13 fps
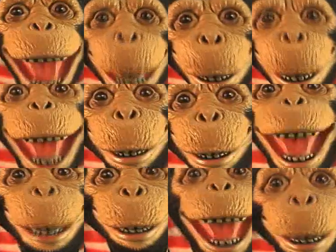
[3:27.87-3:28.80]
Her boobies are
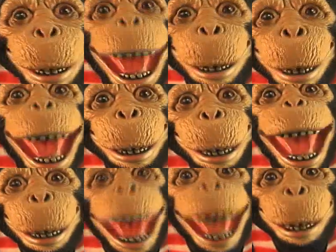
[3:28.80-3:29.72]
almost as big as
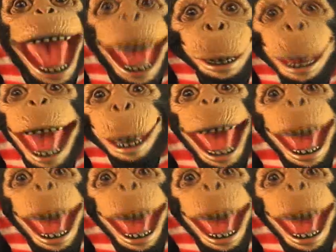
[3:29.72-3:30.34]
McCain's.